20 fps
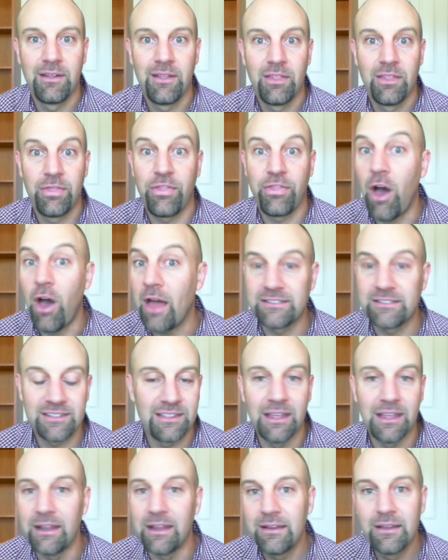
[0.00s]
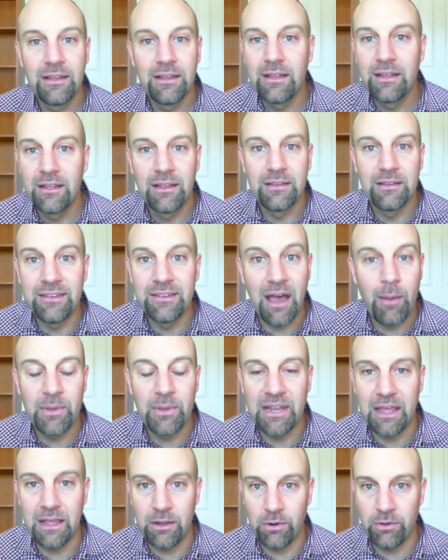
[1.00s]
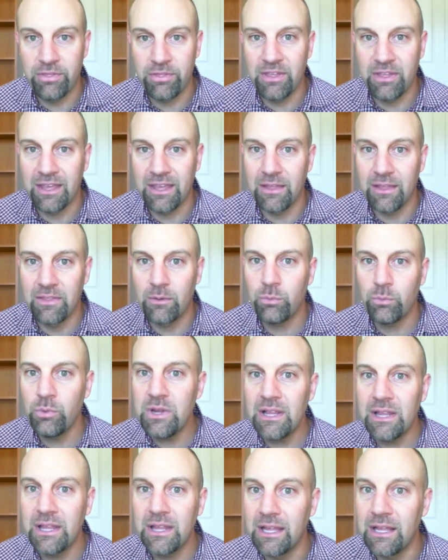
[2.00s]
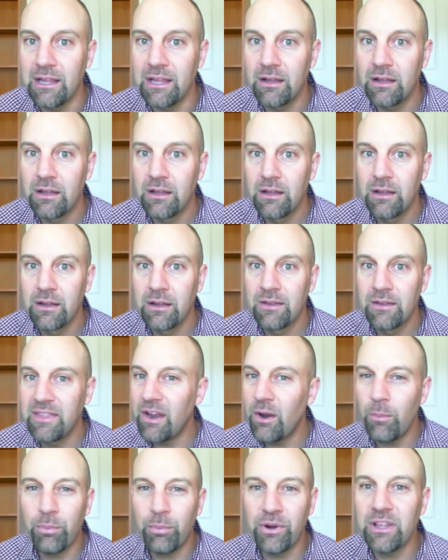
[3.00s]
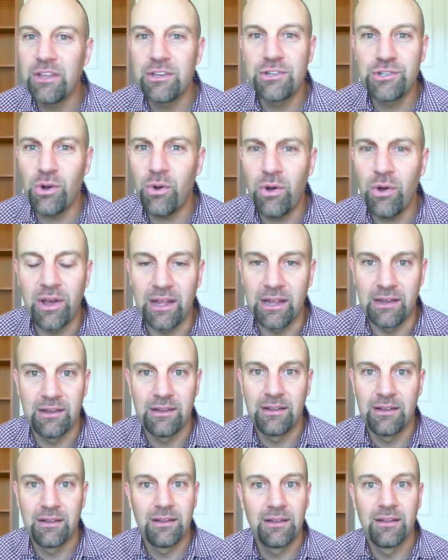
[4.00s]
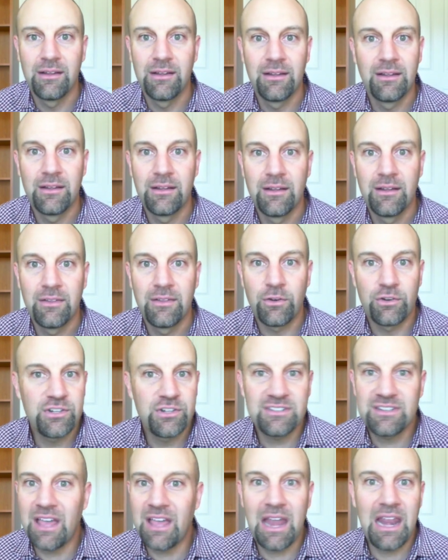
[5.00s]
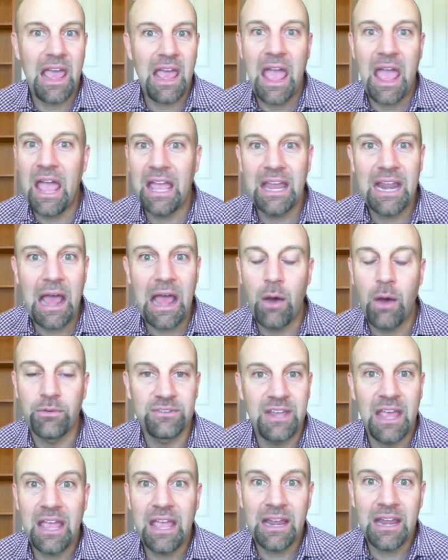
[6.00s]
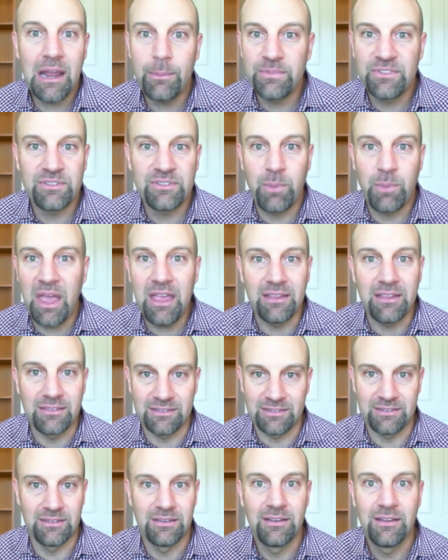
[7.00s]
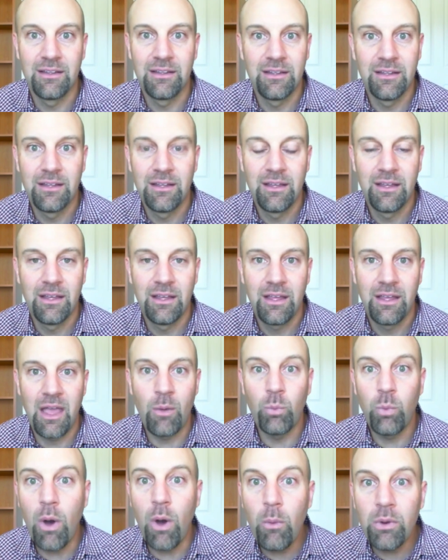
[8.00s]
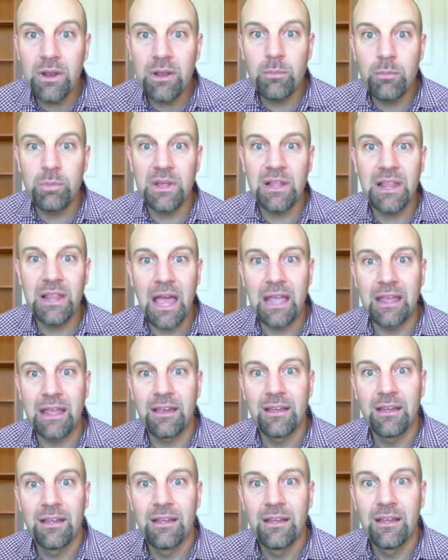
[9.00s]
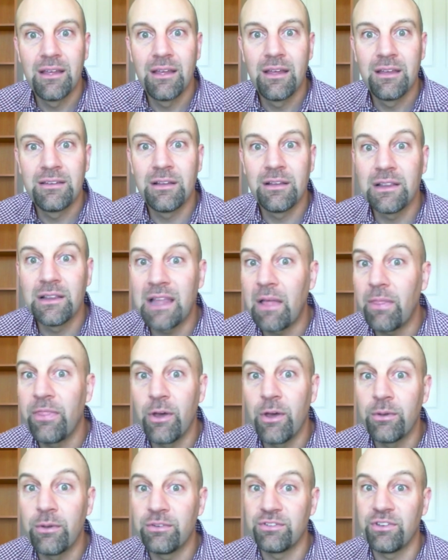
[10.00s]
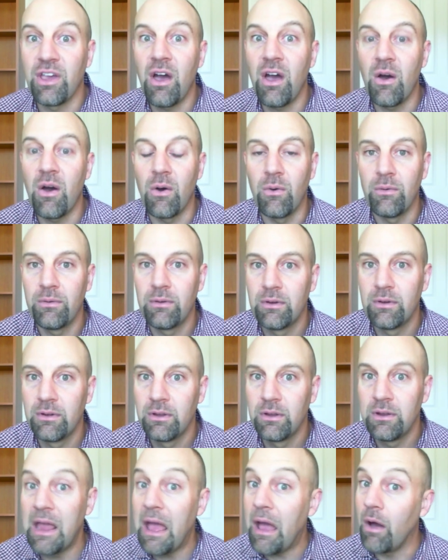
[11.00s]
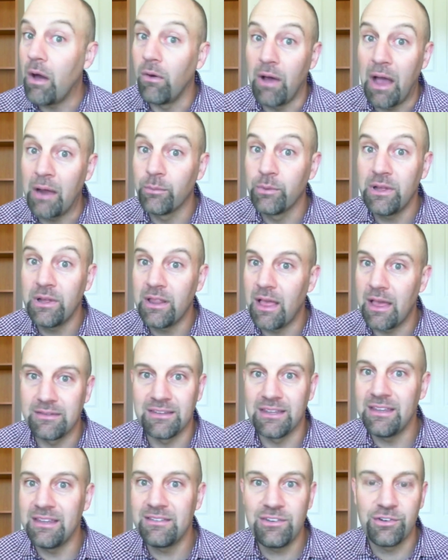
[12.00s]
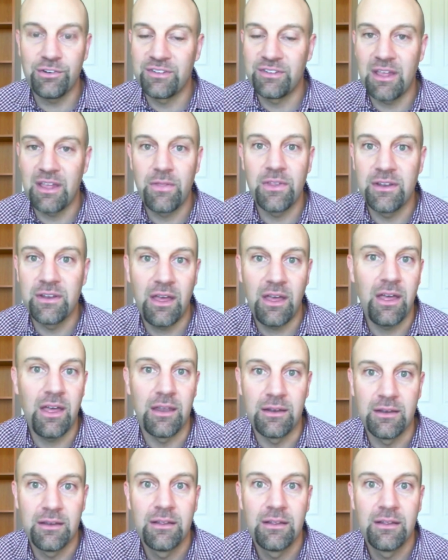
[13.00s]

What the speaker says: Thoughts that dominate your thinking that really, they don't bring you joy. They're just kind of hanging out, taking up space. And what would it be like to let those go? Now, I realize, easier said than done.